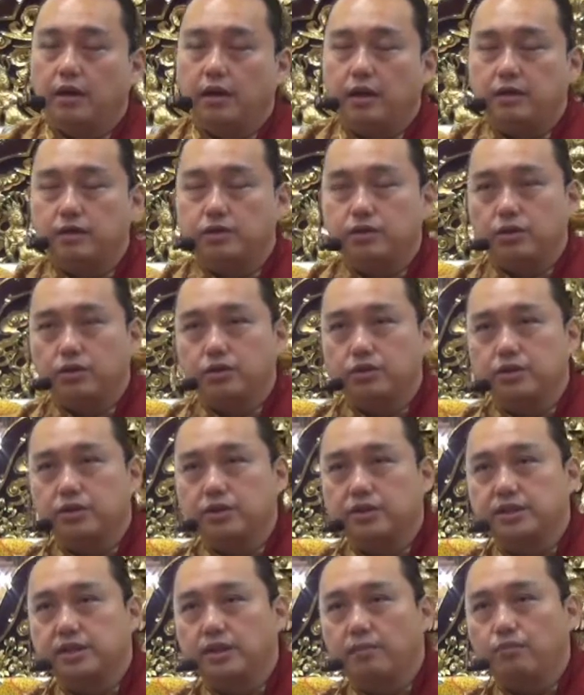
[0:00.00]
is also
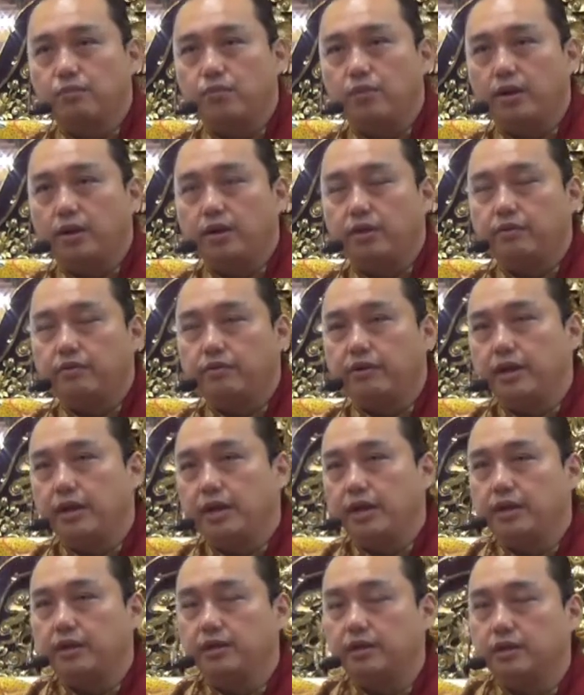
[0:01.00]
somewhat
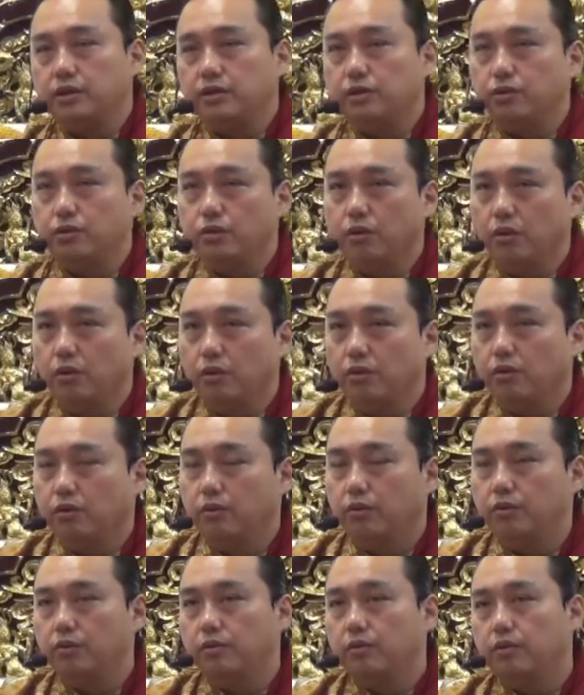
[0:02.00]
related to
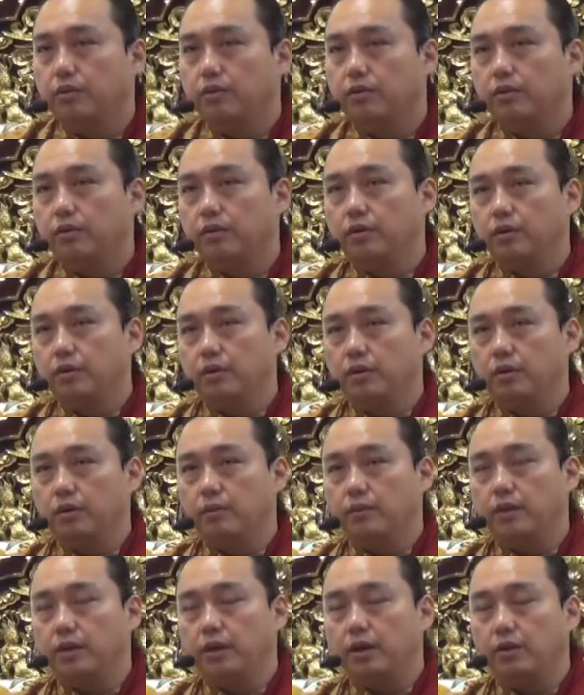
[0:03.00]

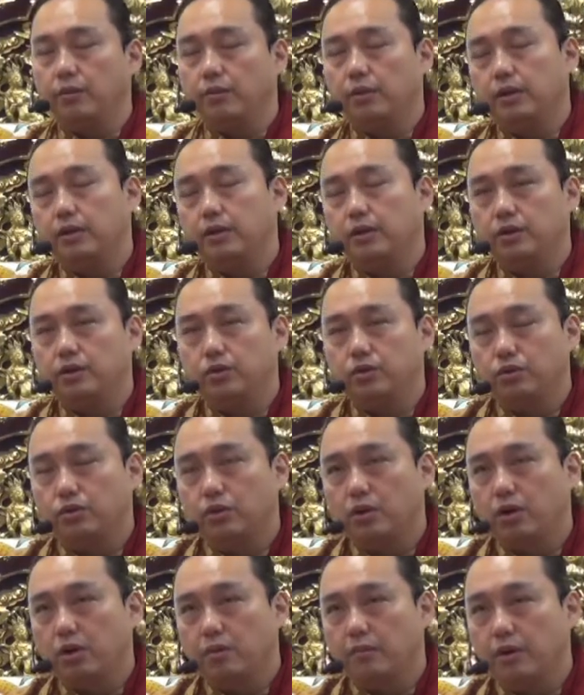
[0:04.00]
what I wanted to
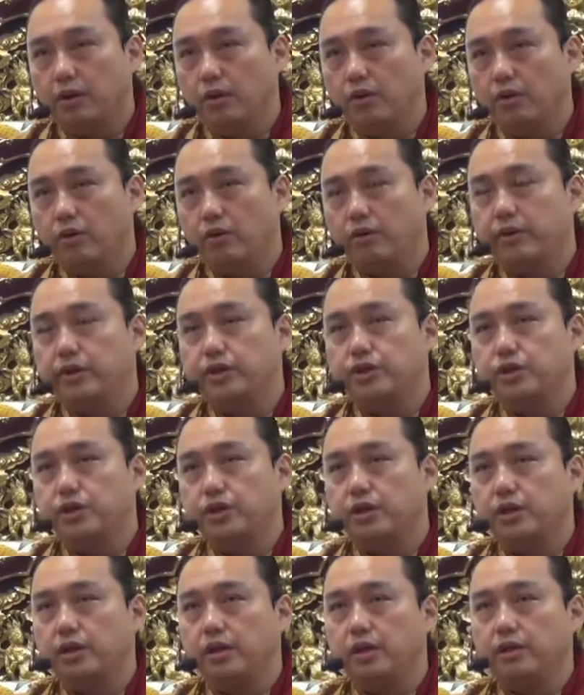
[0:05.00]
talk about
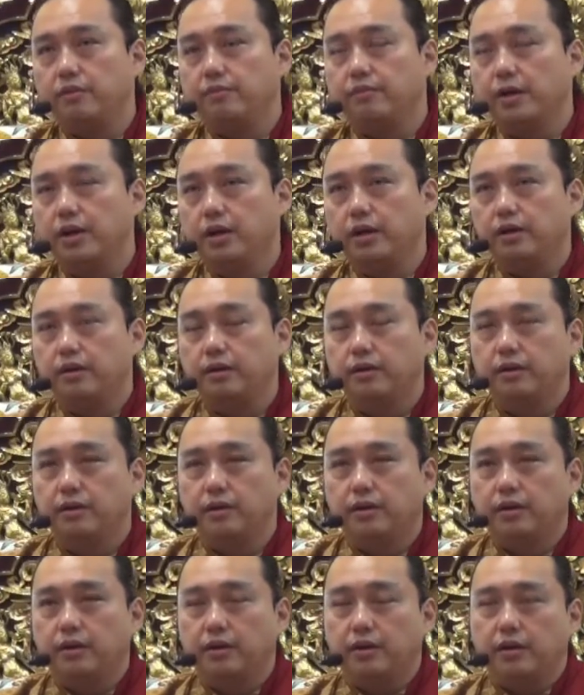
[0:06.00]
originally, but
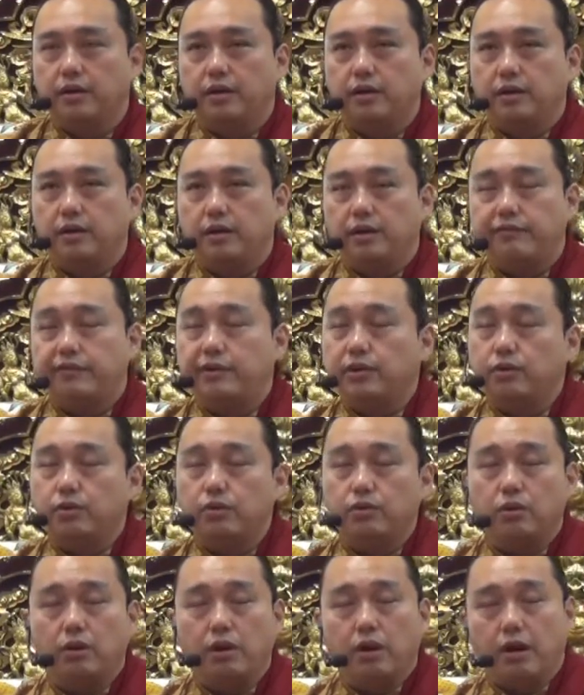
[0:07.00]
even though
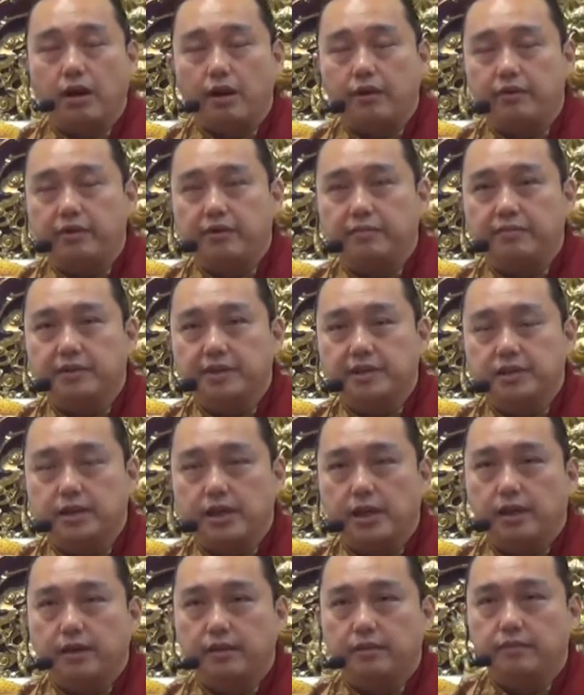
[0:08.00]
not
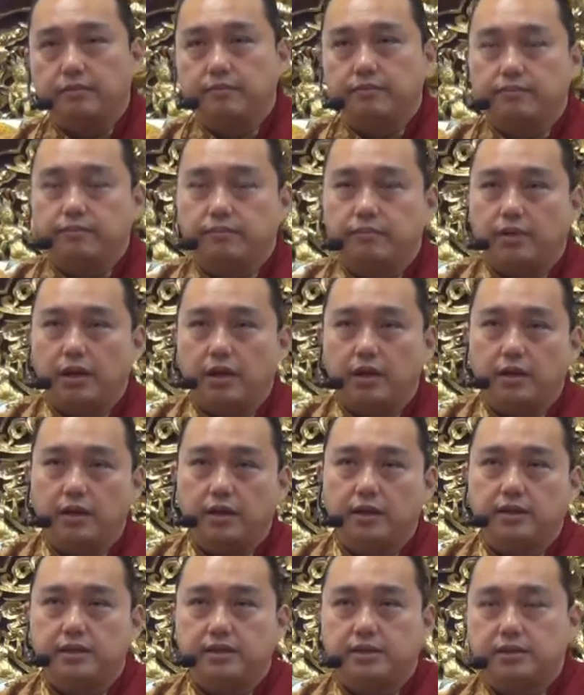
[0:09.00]
100%, at
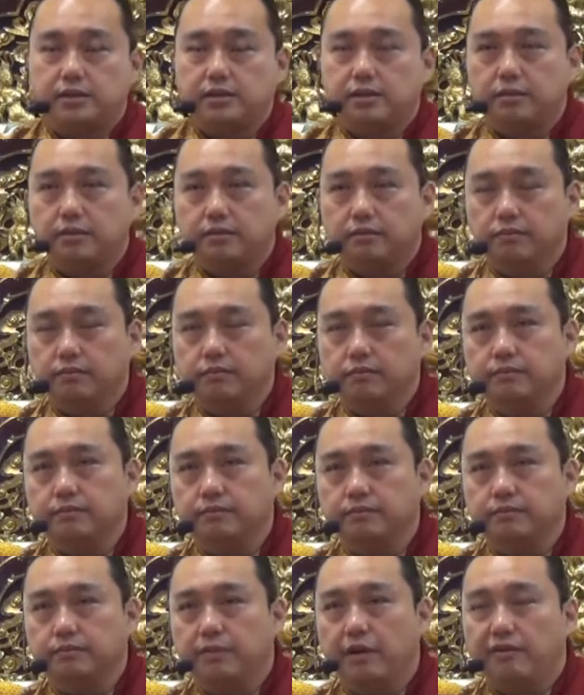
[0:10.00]
least
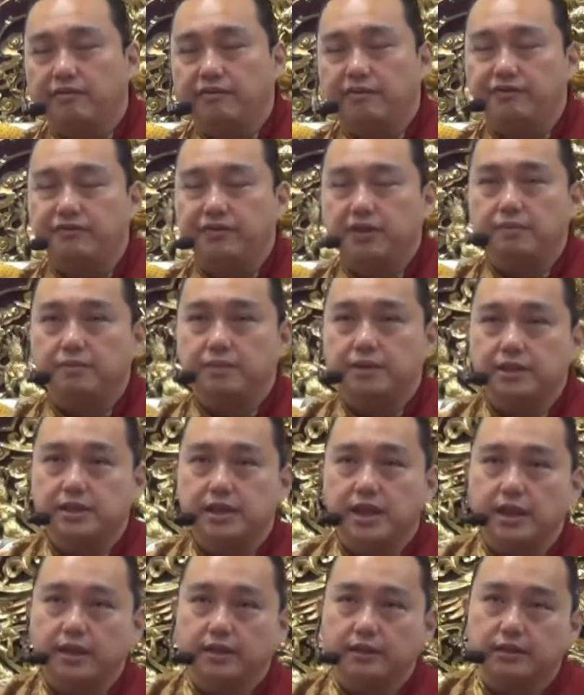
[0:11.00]

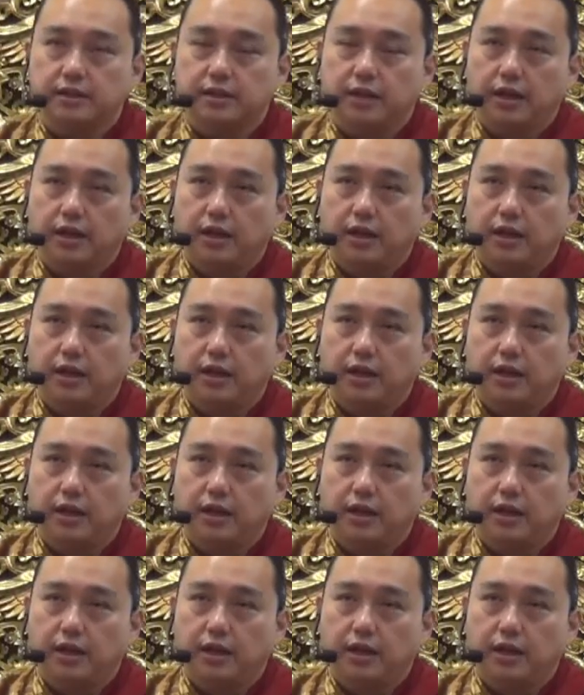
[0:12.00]
50%